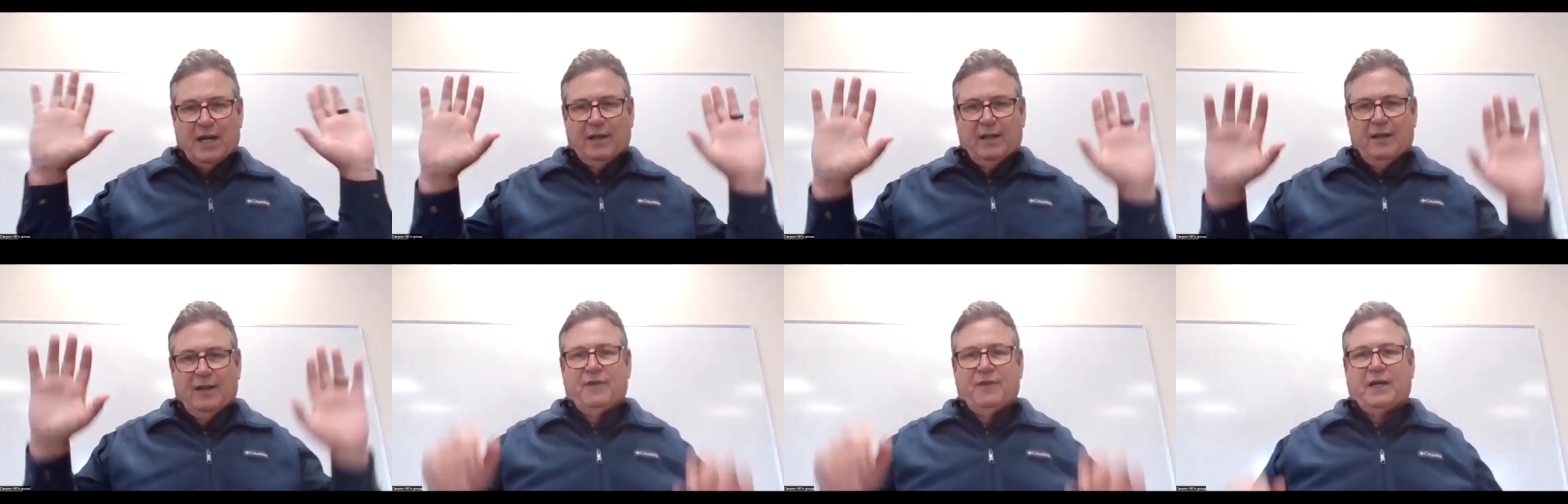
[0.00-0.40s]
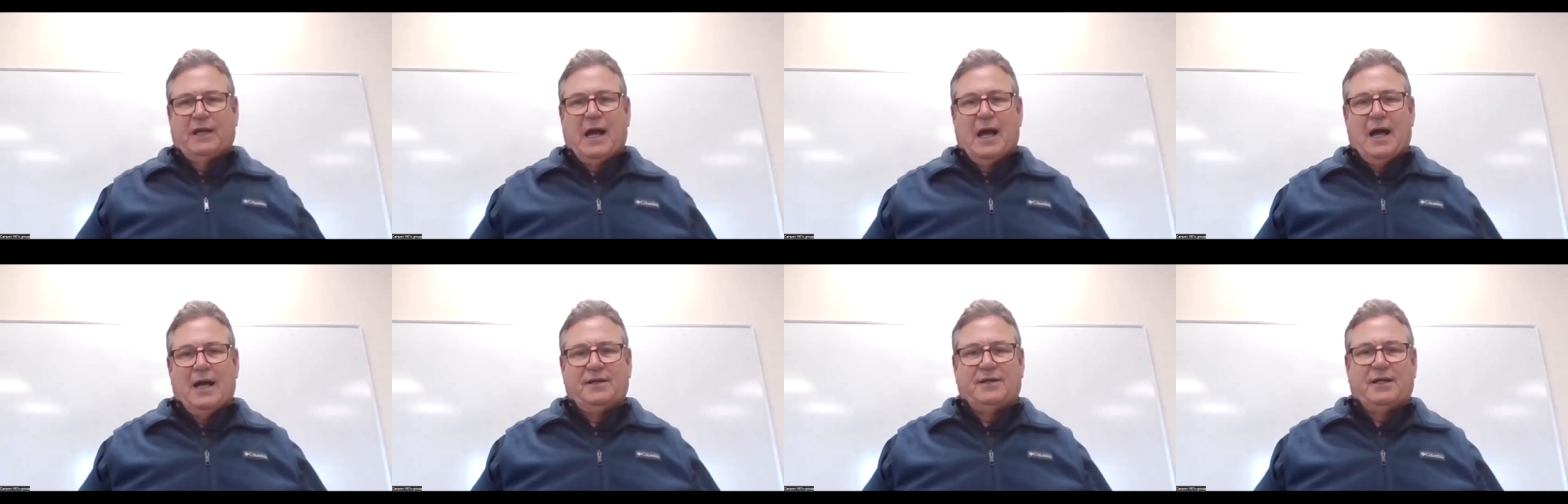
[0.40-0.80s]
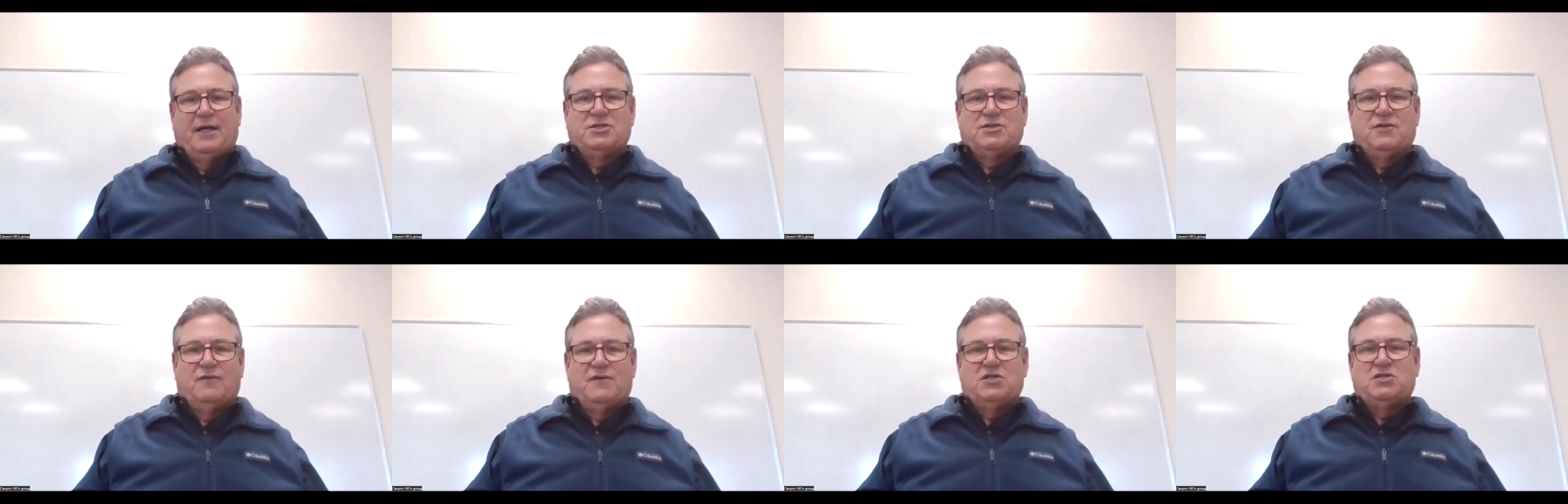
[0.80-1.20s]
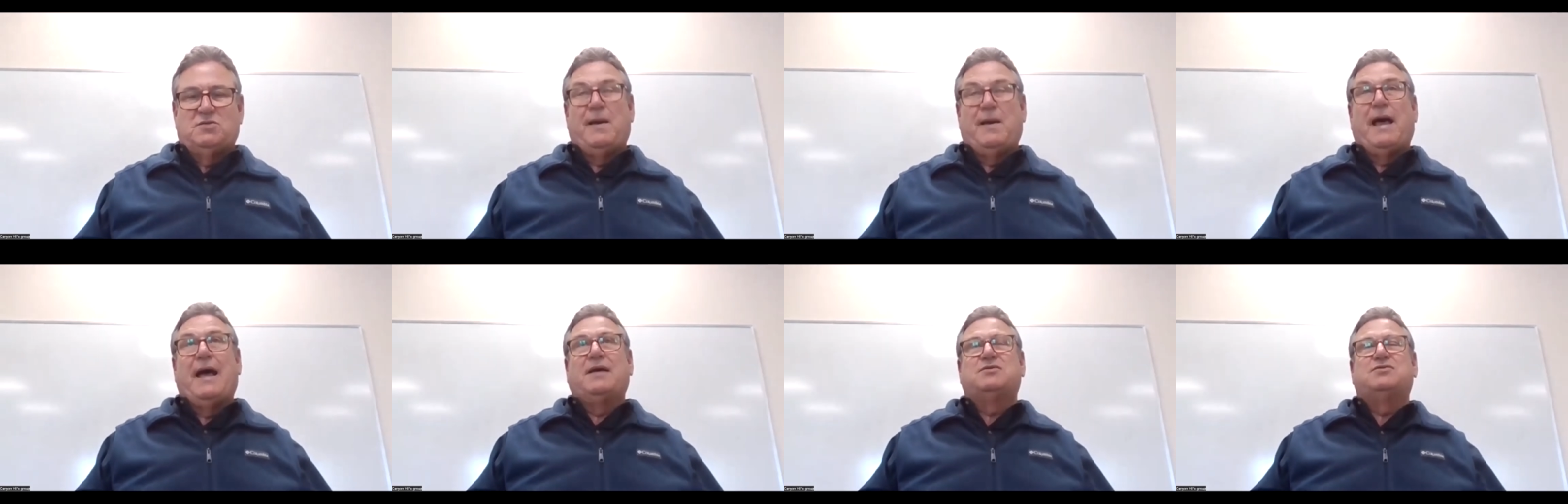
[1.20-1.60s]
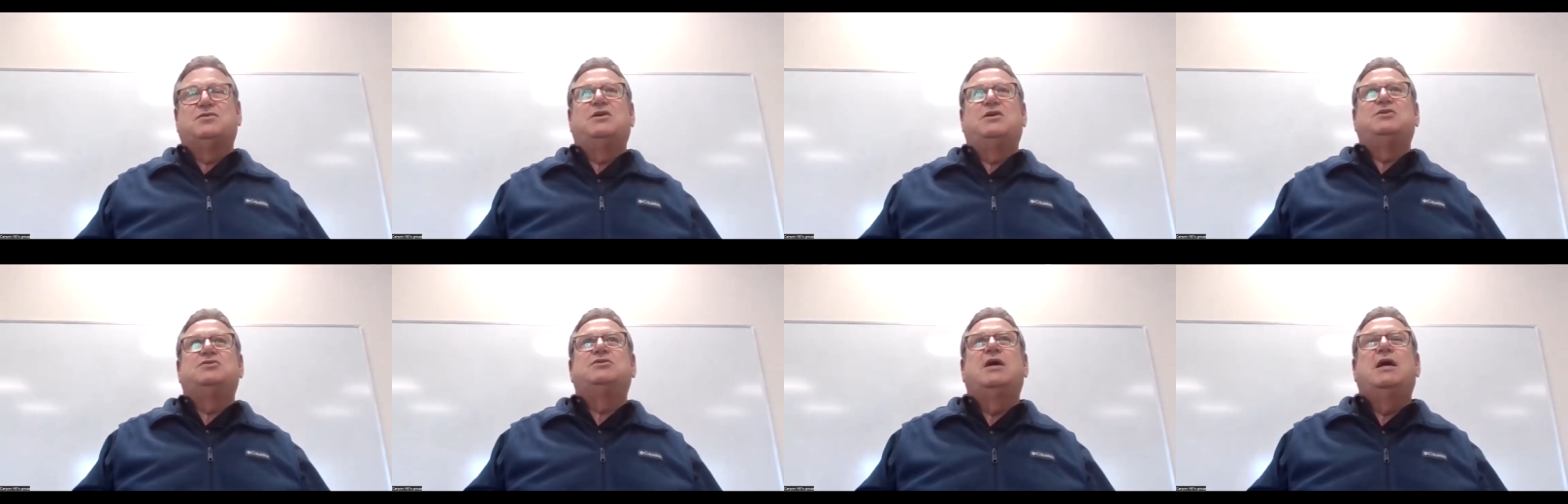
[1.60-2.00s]
I love the context of this
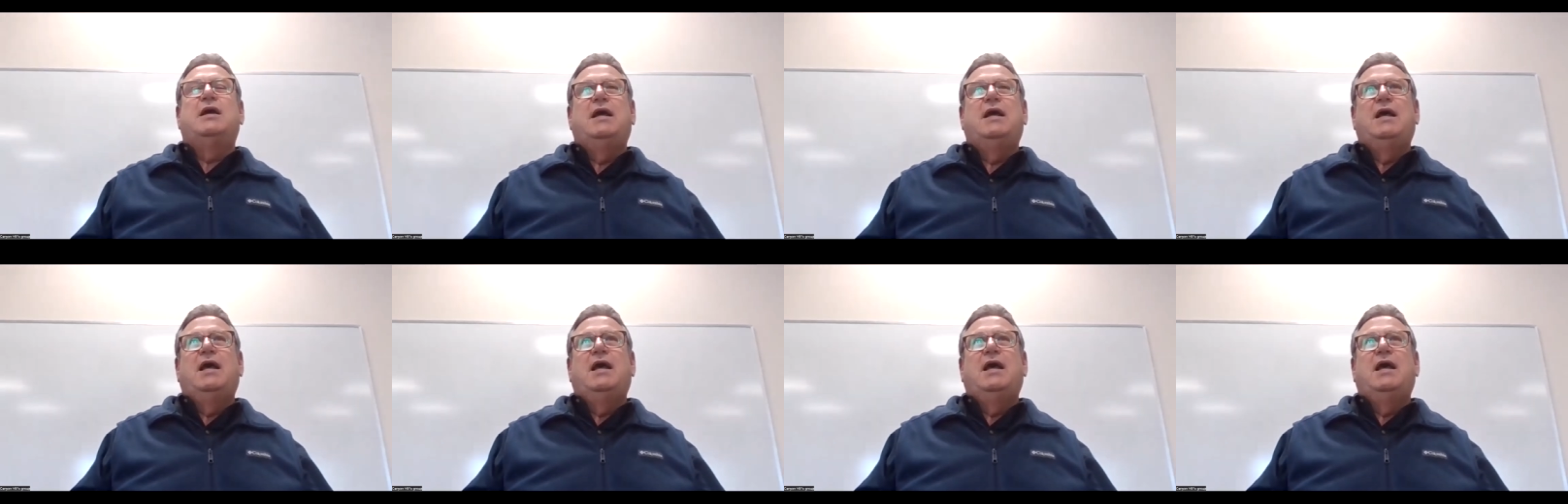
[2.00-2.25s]
passage.